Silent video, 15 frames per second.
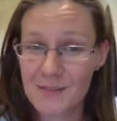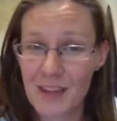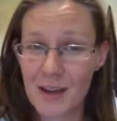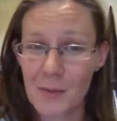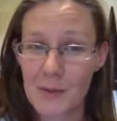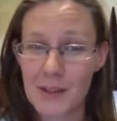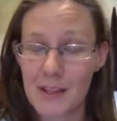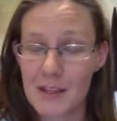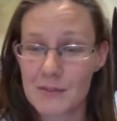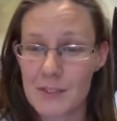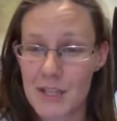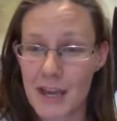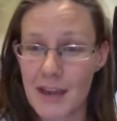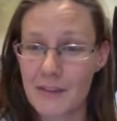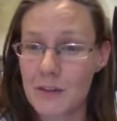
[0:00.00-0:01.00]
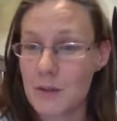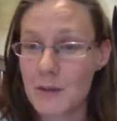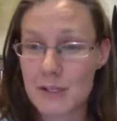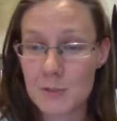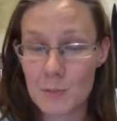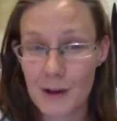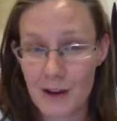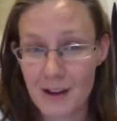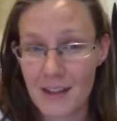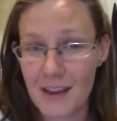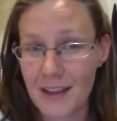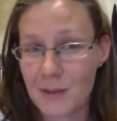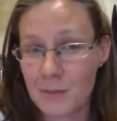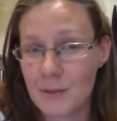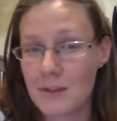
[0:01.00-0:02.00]
I would love to have you as part of
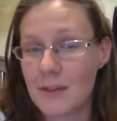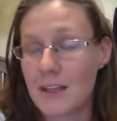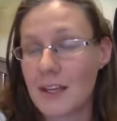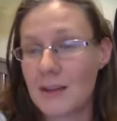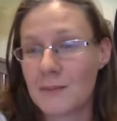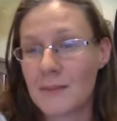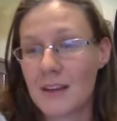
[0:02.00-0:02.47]
that community.